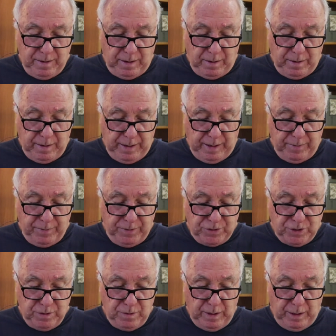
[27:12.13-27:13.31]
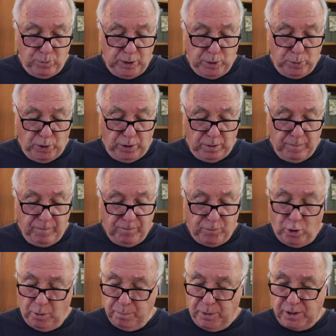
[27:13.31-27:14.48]
And we will
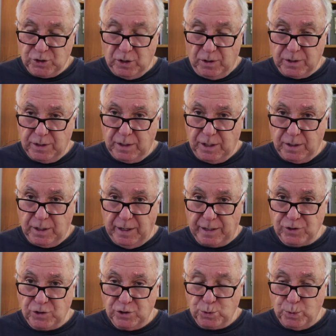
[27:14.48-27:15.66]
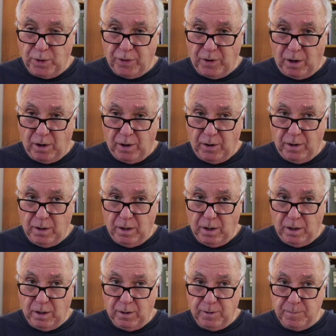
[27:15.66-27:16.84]
form personal connections with
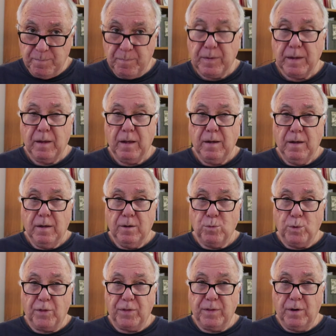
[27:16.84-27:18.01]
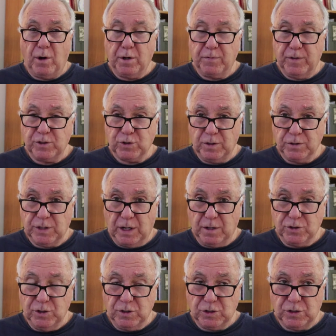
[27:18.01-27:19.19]
our with artificial
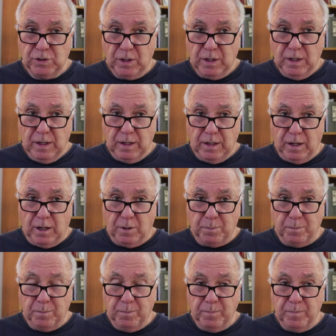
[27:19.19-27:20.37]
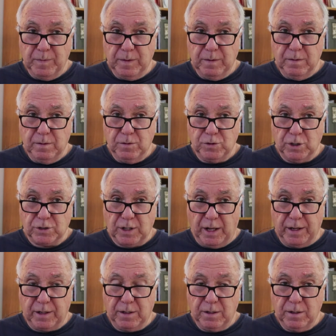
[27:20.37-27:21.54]
intelligence, just
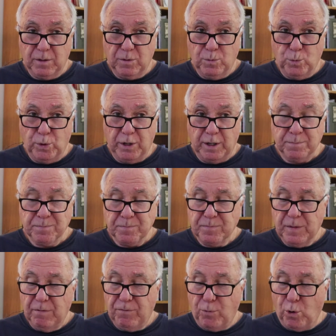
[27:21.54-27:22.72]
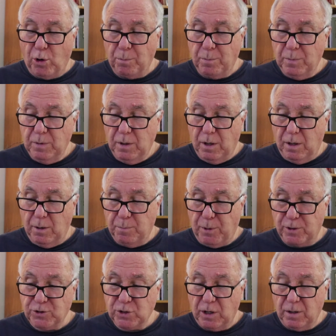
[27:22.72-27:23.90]
like we form a
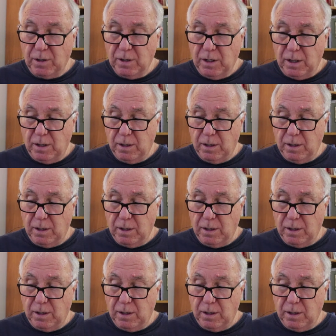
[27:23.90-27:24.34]
personal